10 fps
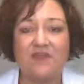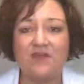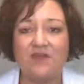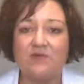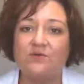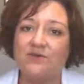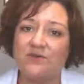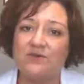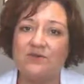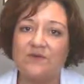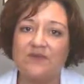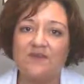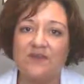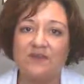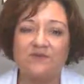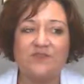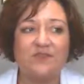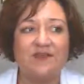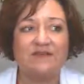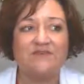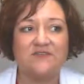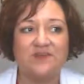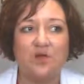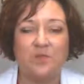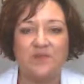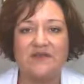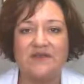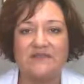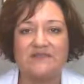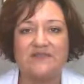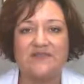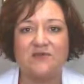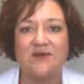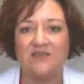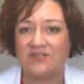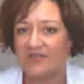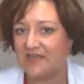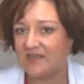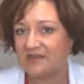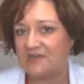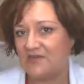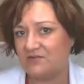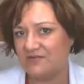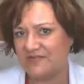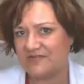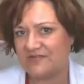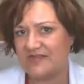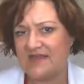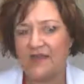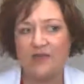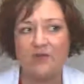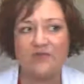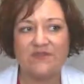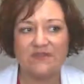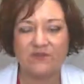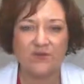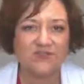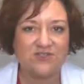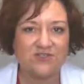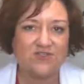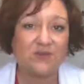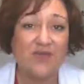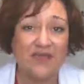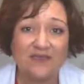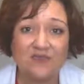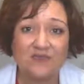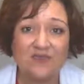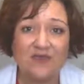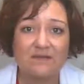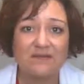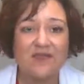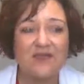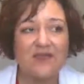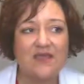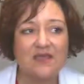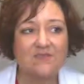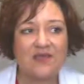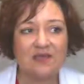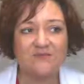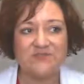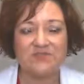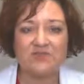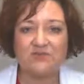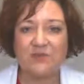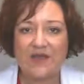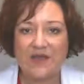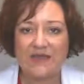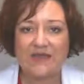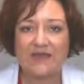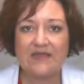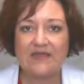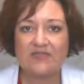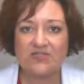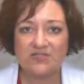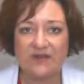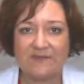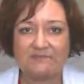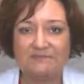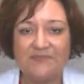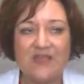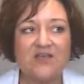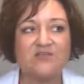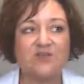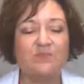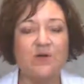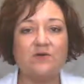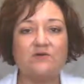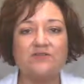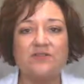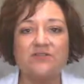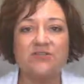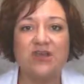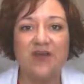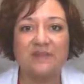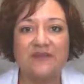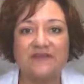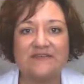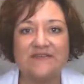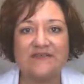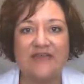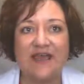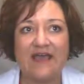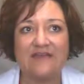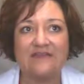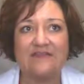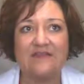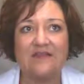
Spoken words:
know you, if they know that you have this openness, that you actually care, that you're listening, when they have questions, you answer them, it becomes a two-way street. So post on the topics that